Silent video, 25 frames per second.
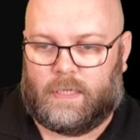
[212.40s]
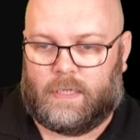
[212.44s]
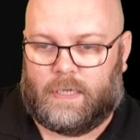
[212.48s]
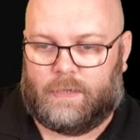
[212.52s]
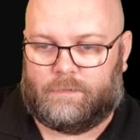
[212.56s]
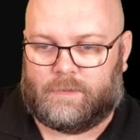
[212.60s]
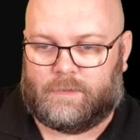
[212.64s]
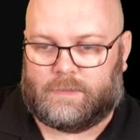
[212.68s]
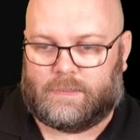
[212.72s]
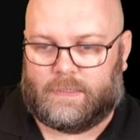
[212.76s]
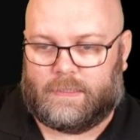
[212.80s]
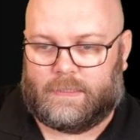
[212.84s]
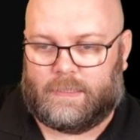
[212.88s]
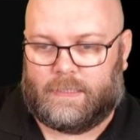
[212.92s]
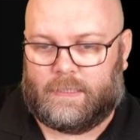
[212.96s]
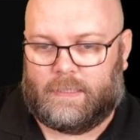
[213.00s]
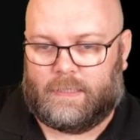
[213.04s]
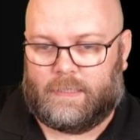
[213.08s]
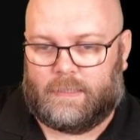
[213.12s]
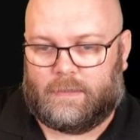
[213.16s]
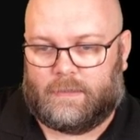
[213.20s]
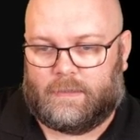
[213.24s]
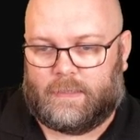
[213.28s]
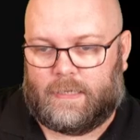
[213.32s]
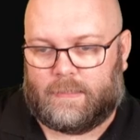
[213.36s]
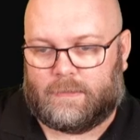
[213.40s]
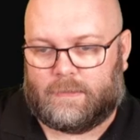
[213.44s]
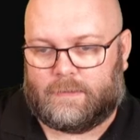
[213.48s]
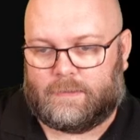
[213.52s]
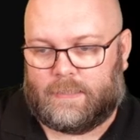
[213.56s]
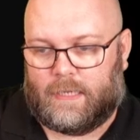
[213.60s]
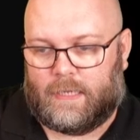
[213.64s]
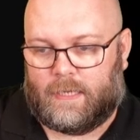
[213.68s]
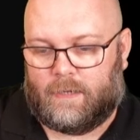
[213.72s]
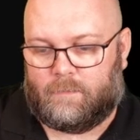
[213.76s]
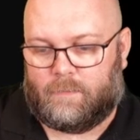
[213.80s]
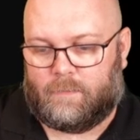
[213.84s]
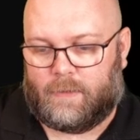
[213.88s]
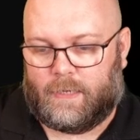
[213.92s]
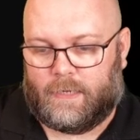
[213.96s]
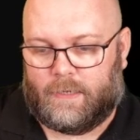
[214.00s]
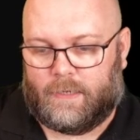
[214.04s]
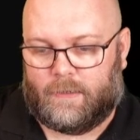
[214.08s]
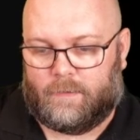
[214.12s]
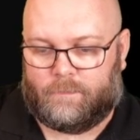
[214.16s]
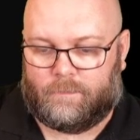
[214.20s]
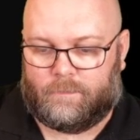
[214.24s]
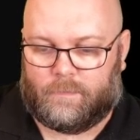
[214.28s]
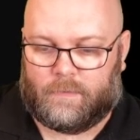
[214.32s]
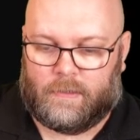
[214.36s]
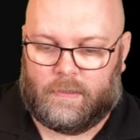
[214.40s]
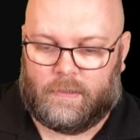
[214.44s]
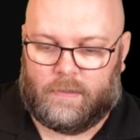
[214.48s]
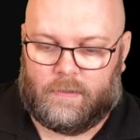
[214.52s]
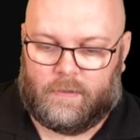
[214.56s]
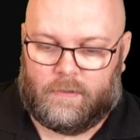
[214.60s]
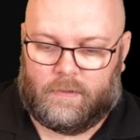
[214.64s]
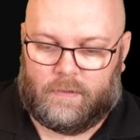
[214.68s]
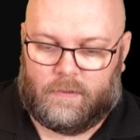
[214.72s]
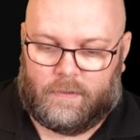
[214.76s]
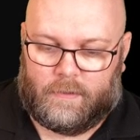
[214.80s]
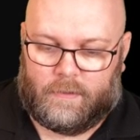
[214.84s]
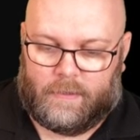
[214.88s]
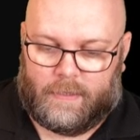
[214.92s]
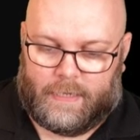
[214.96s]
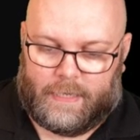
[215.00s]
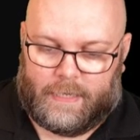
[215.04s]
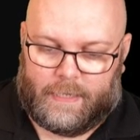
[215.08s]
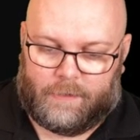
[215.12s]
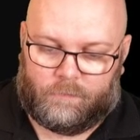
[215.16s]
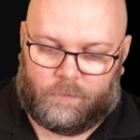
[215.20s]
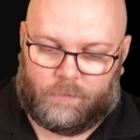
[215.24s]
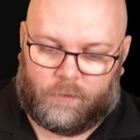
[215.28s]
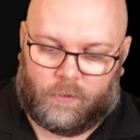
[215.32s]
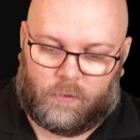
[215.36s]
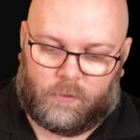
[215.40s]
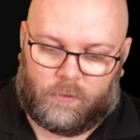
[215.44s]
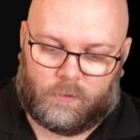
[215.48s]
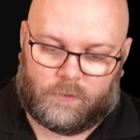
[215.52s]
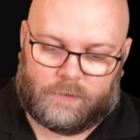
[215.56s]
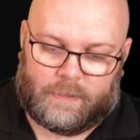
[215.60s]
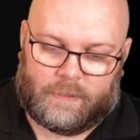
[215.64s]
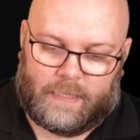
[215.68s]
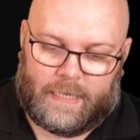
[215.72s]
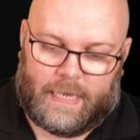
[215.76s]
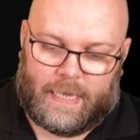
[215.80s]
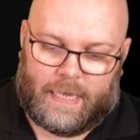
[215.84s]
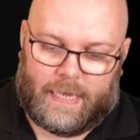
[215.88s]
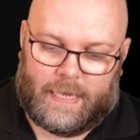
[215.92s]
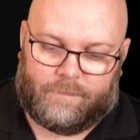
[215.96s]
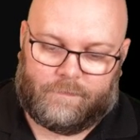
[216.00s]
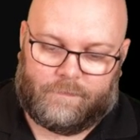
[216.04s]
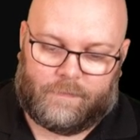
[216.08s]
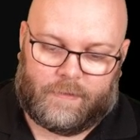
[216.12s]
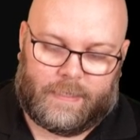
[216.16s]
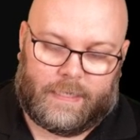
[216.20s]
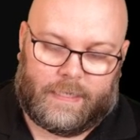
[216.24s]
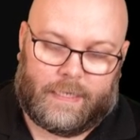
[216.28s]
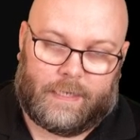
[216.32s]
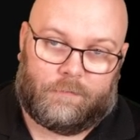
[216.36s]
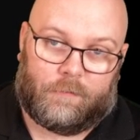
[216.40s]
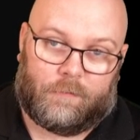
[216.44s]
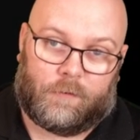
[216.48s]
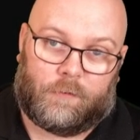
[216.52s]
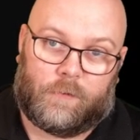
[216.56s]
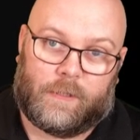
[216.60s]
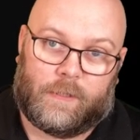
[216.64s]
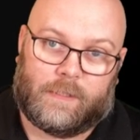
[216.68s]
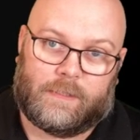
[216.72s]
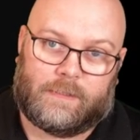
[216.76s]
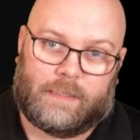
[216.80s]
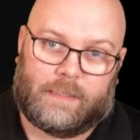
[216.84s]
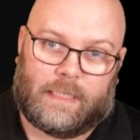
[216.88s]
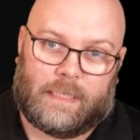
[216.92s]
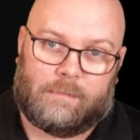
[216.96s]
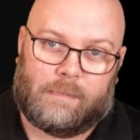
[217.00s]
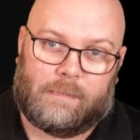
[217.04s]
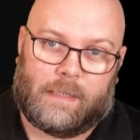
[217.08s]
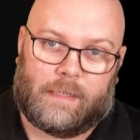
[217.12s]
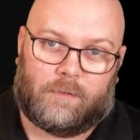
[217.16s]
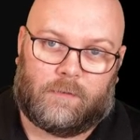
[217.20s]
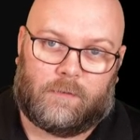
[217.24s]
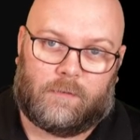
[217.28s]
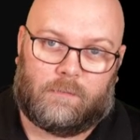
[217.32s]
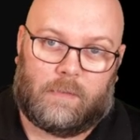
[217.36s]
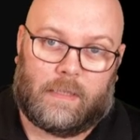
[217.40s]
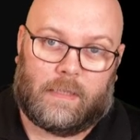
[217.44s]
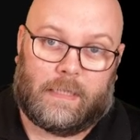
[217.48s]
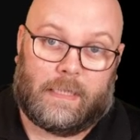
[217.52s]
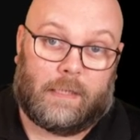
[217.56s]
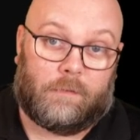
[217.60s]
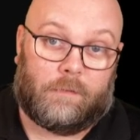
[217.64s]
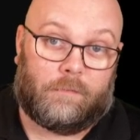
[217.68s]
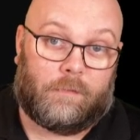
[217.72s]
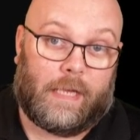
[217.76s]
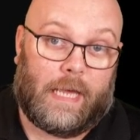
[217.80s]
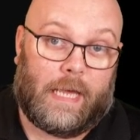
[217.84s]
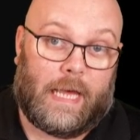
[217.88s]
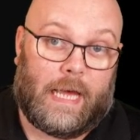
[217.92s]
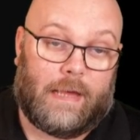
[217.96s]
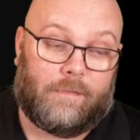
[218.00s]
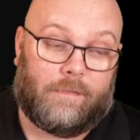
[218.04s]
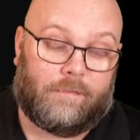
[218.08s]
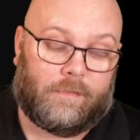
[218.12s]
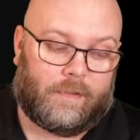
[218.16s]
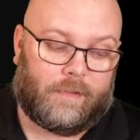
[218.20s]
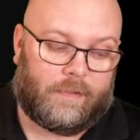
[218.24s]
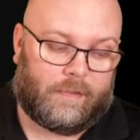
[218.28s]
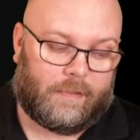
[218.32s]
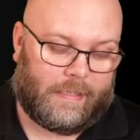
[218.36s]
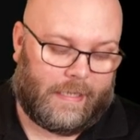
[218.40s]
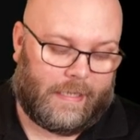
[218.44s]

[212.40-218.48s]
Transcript: And we see init and standby, and we also have a request timeout, meaning we have